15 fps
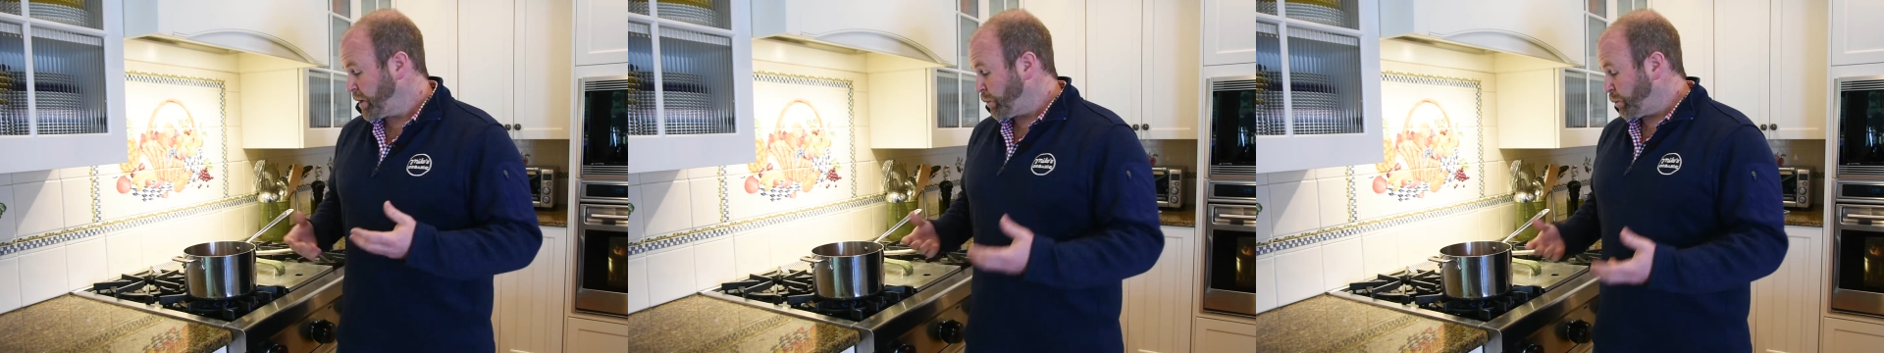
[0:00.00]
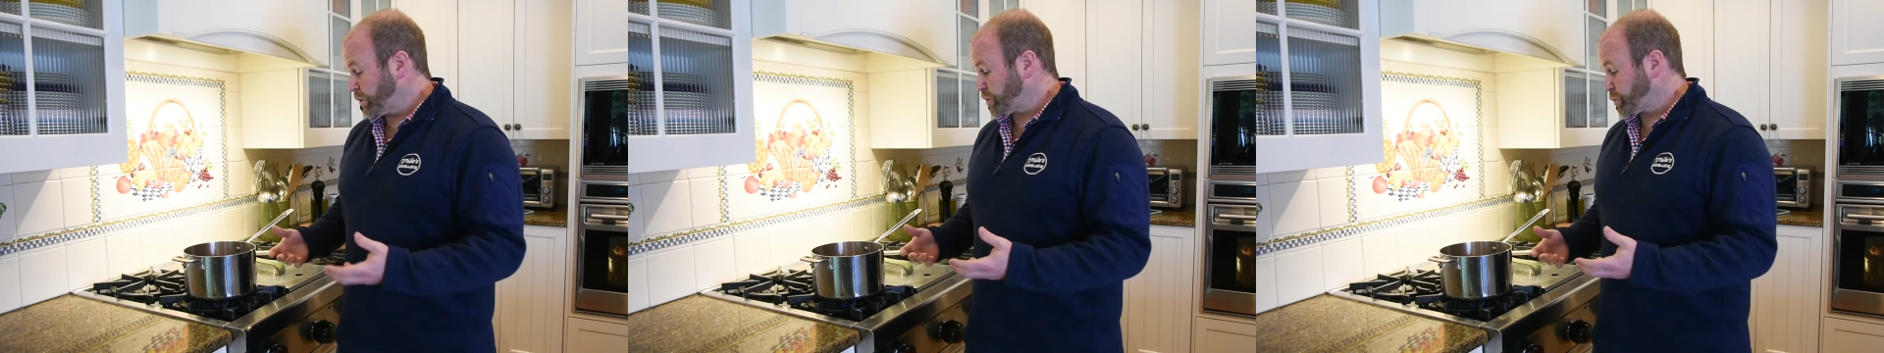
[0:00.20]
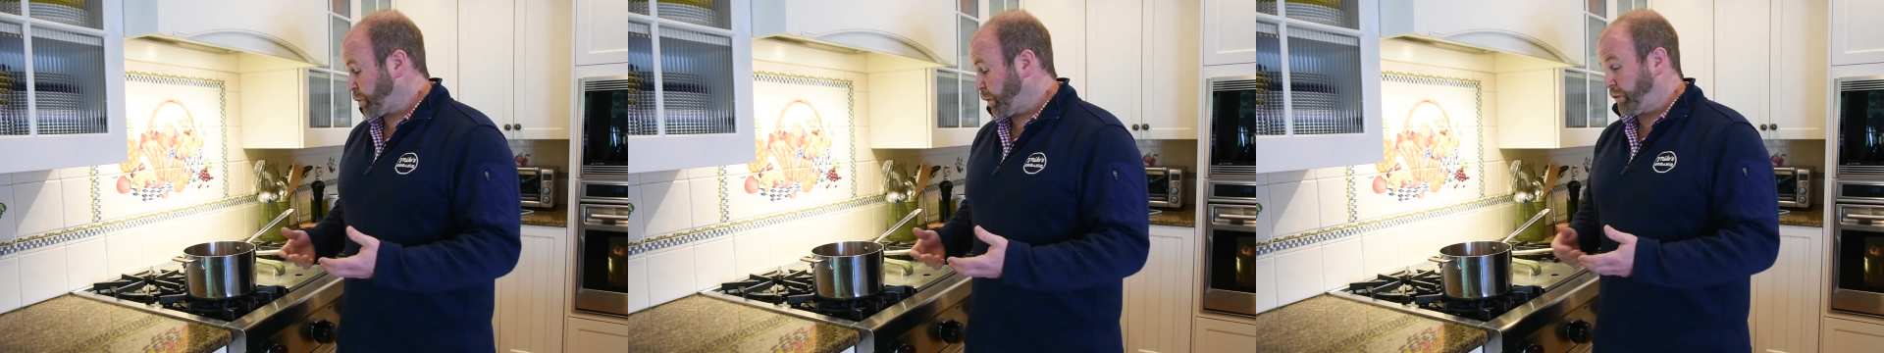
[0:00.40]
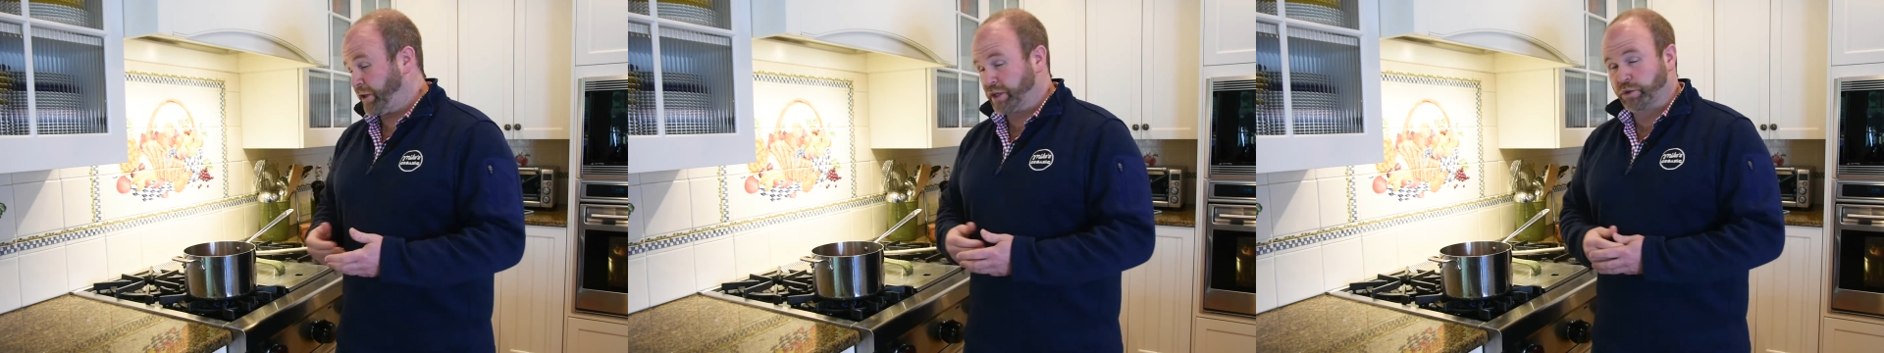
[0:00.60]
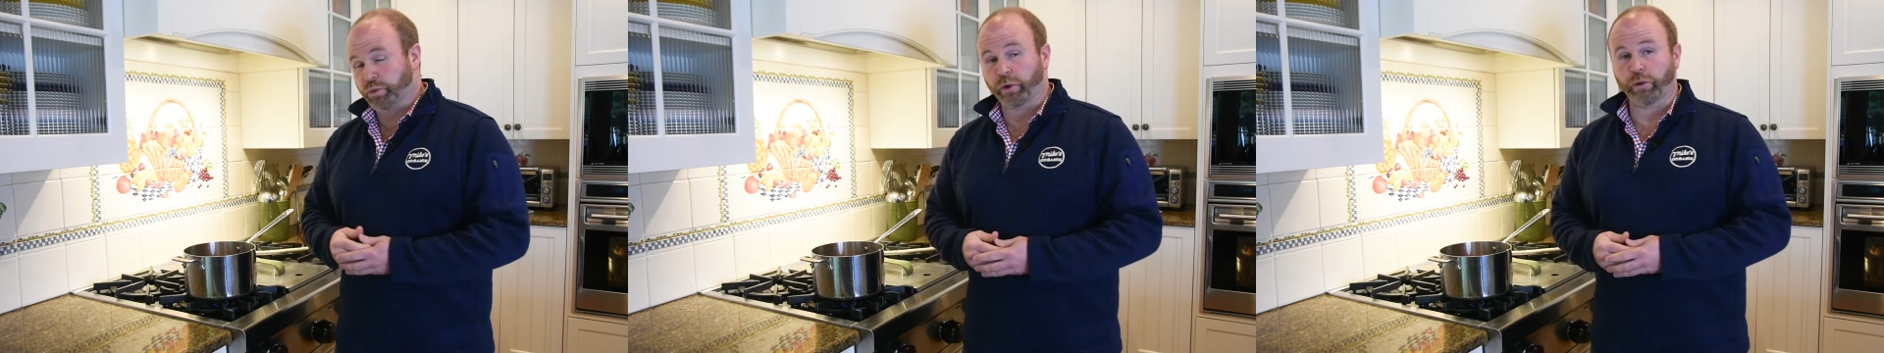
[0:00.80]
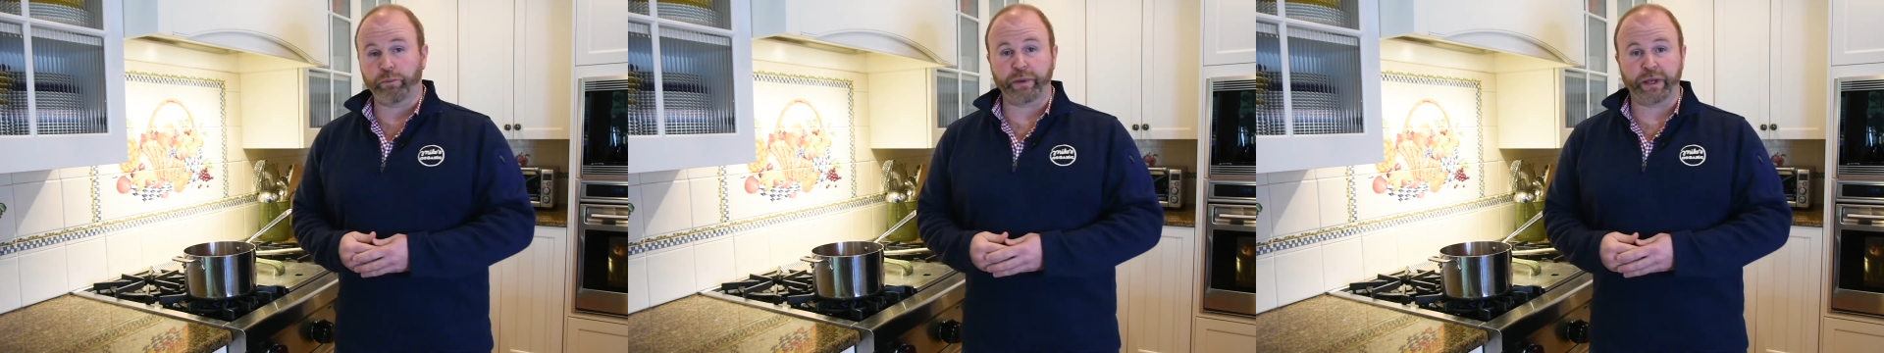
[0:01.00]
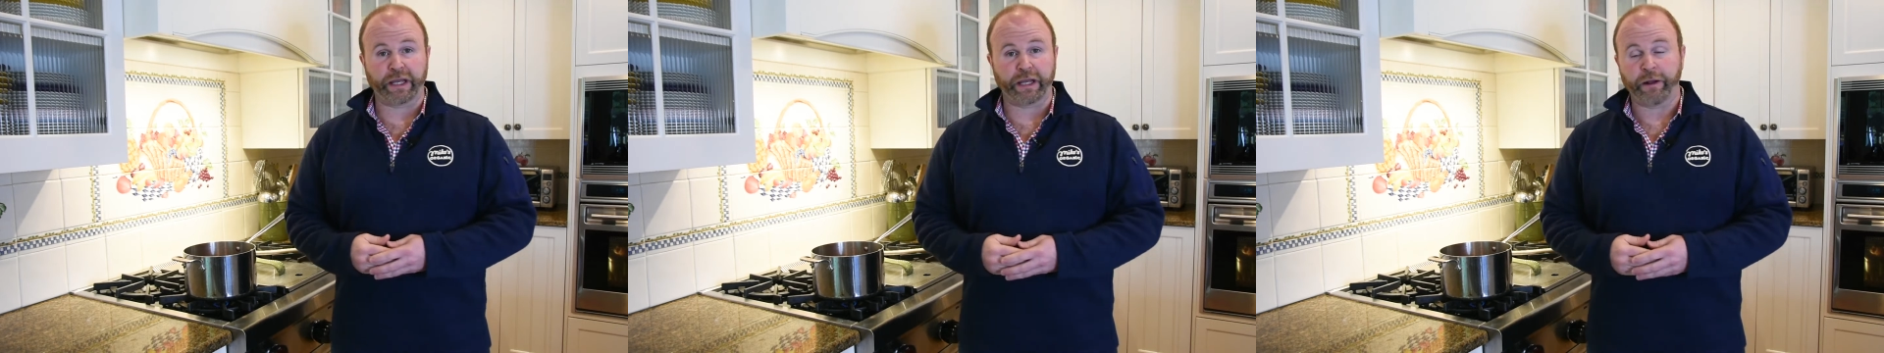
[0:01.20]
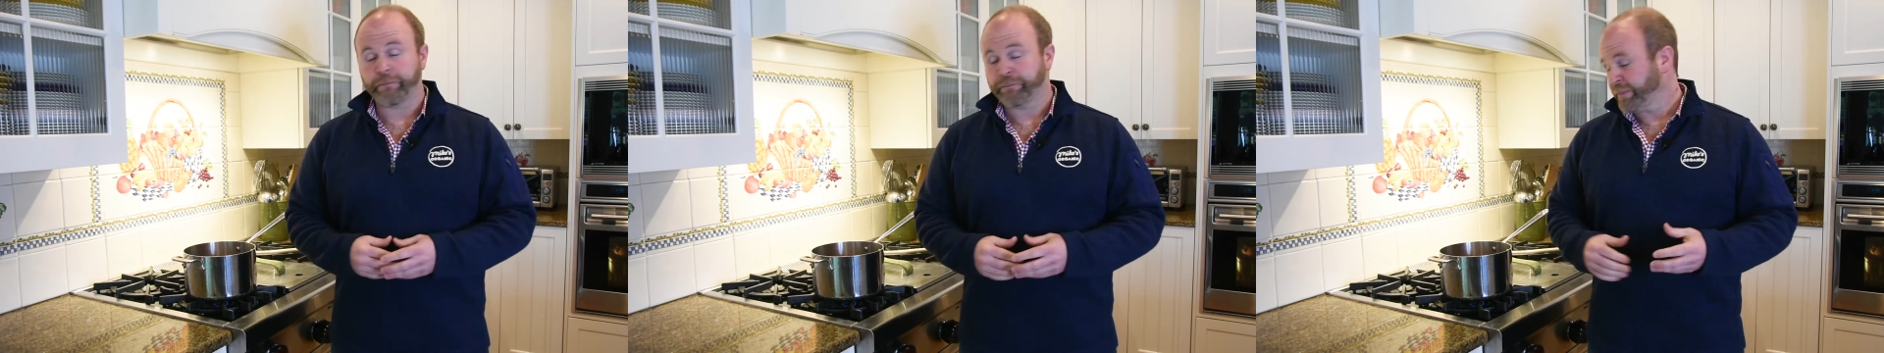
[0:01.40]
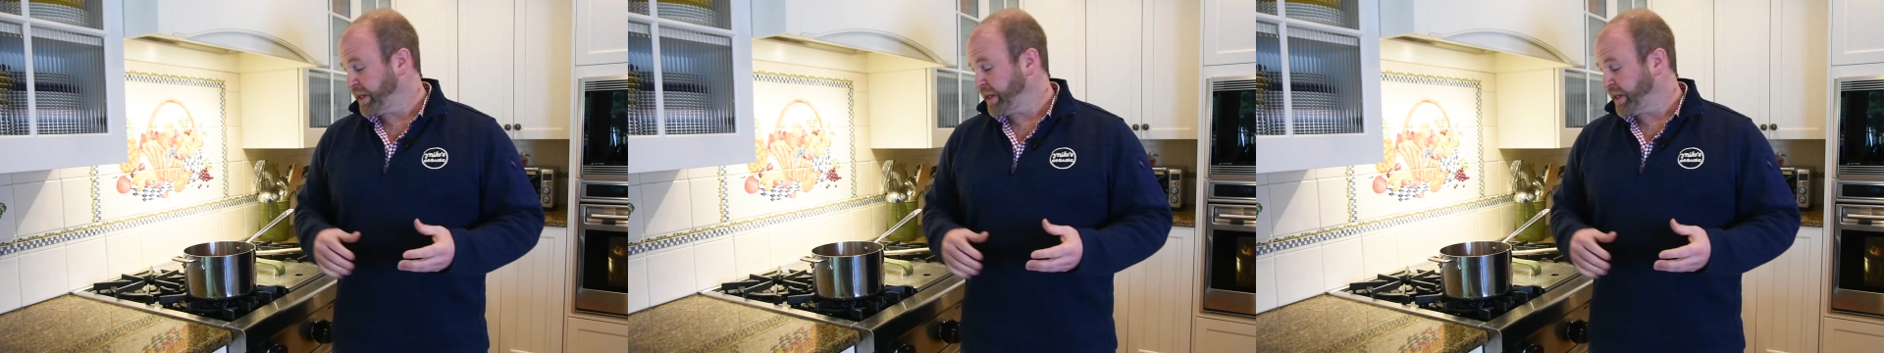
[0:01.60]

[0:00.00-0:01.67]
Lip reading: which is what this will be.